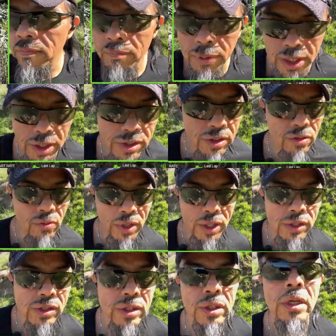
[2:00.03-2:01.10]
because of the
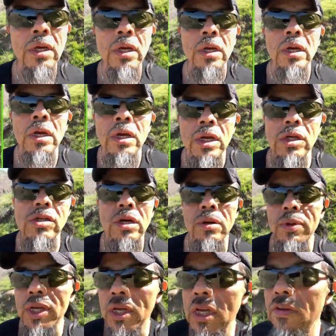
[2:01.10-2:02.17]
rains, it's going
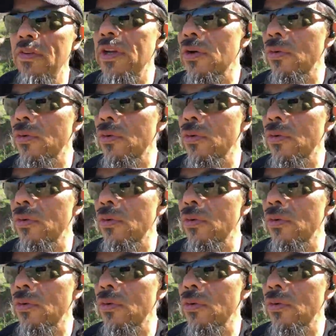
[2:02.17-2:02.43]
to be even